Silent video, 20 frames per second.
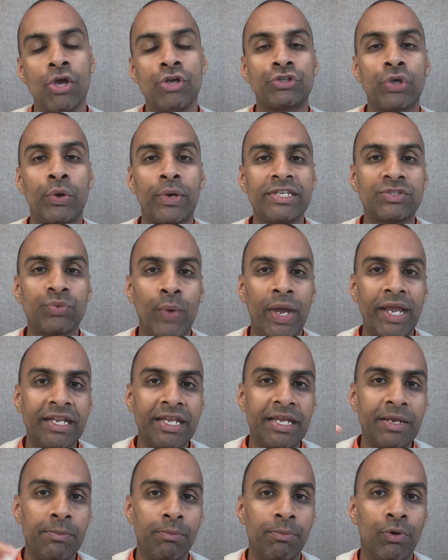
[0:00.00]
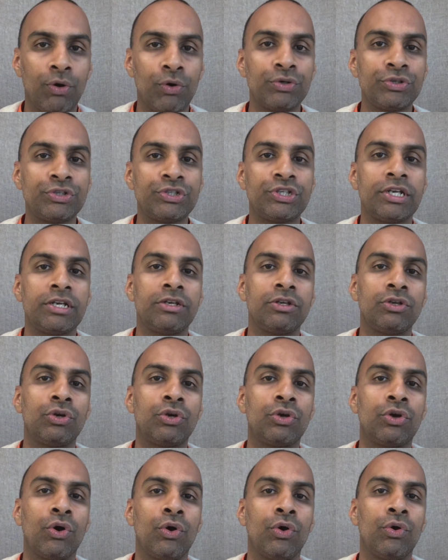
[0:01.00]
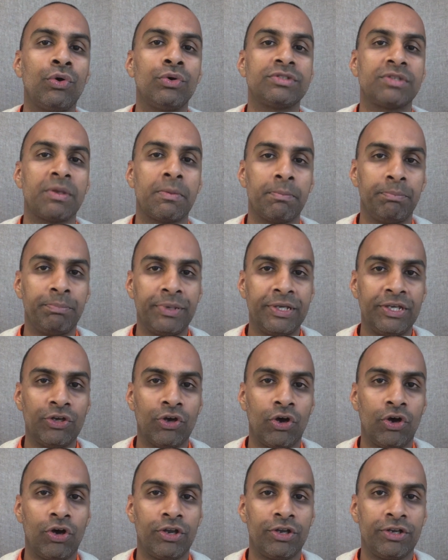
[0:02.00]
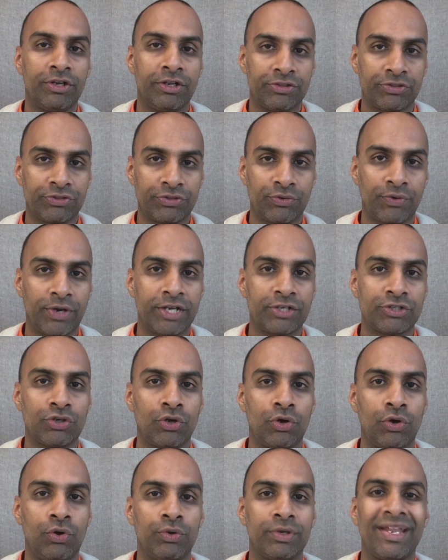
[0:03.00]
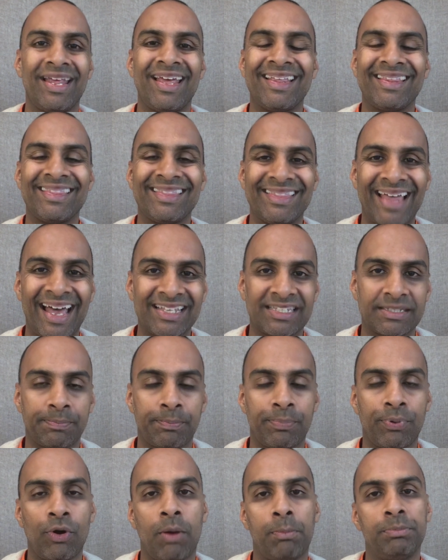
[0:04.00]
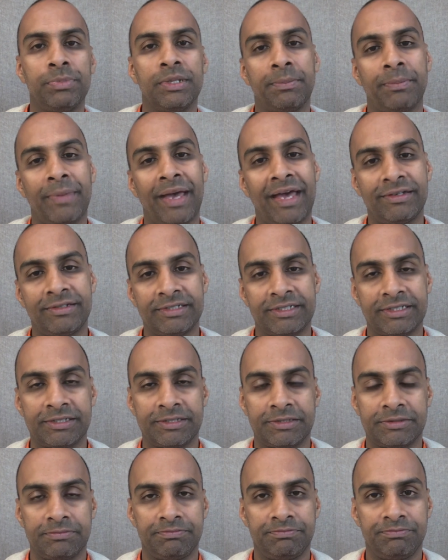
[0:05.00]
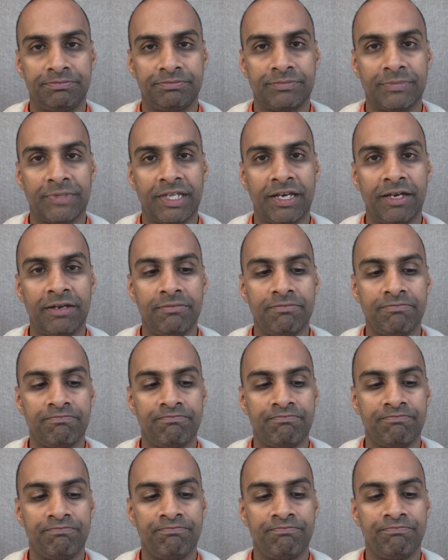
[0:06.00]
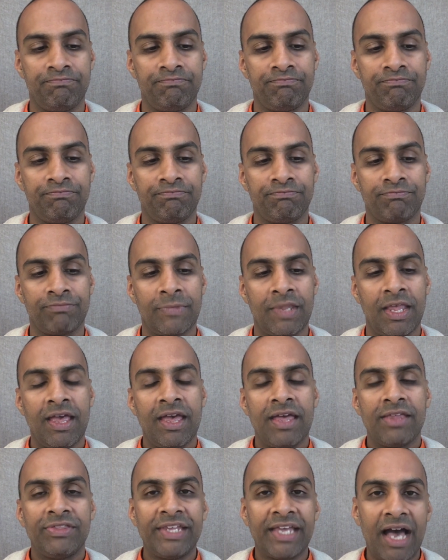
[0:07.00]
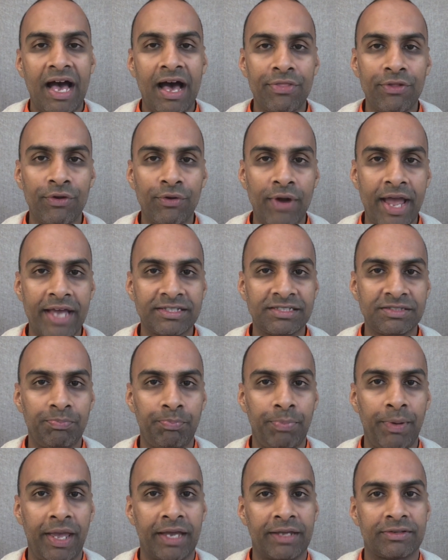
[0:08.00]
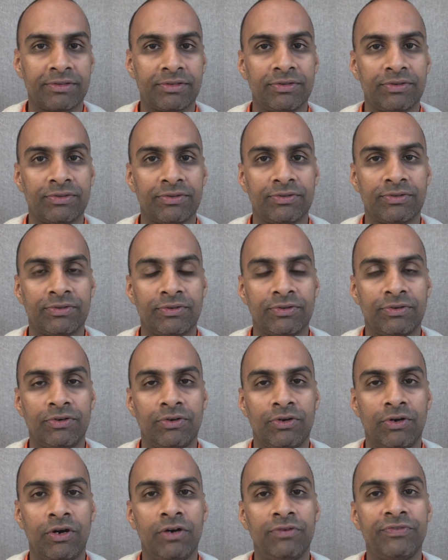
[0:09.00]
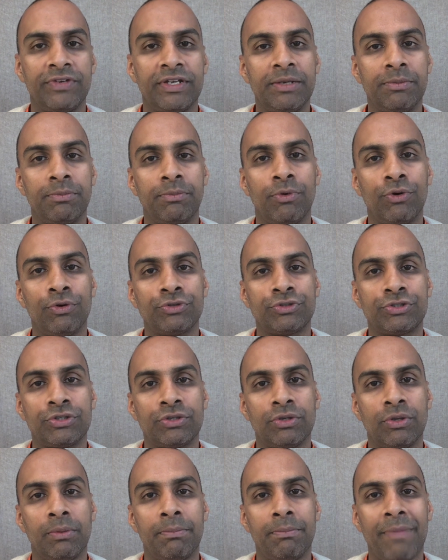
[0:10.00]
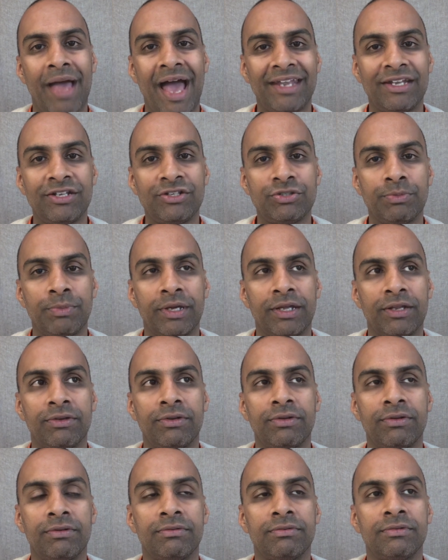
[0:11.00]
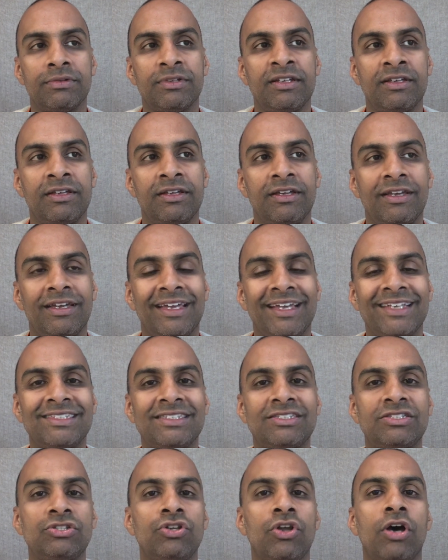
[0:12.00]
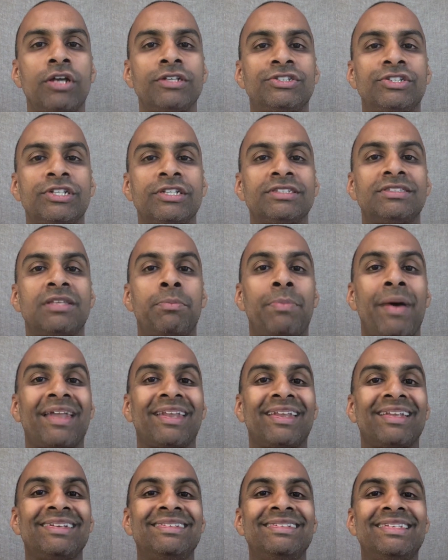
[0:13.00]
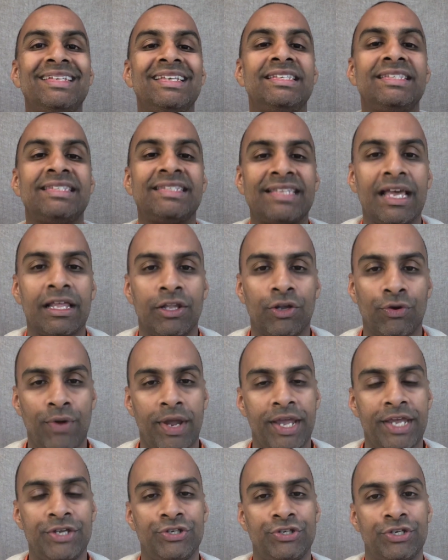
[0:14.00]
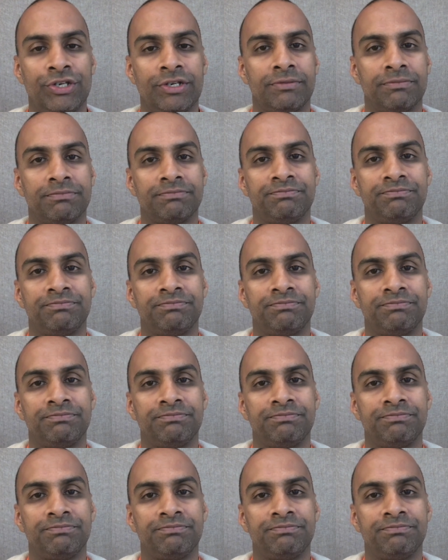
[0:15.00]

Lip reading: So it's when emotion goes beyond a threshold that's problematic. Yeah? The other aspect of emotional management is it's not just about a deceleration.